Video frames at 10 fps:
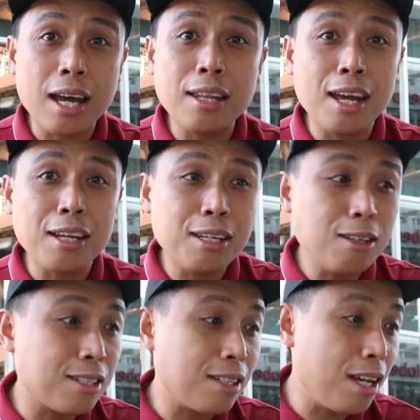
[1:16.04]
and then
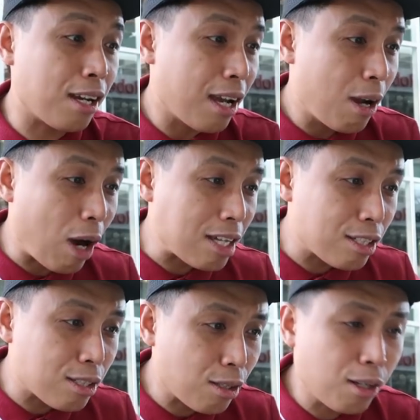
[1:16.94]
here's the thing,
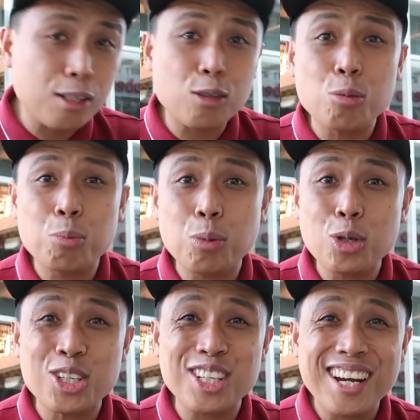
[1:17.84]
as it started to
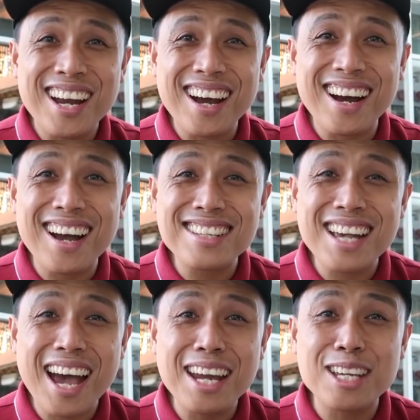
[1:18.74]
push as
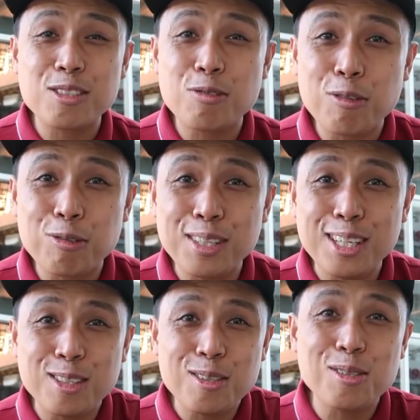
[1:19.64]
high as 15,
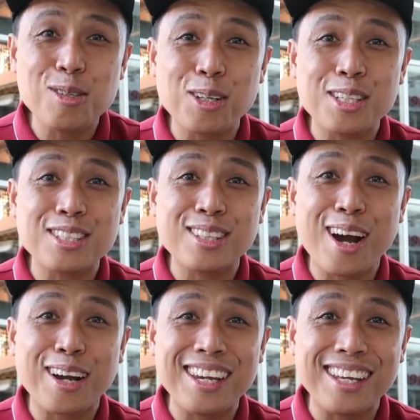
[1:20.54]
you saw the
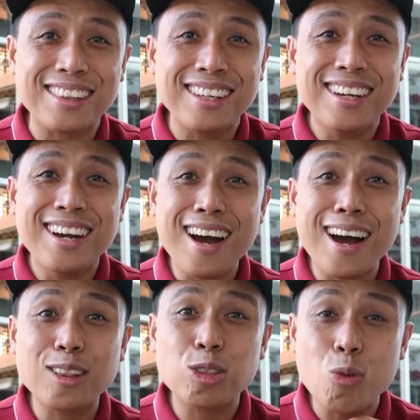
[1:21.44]
stock hit
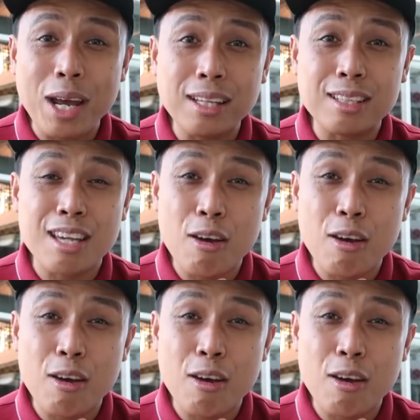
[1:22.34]
20,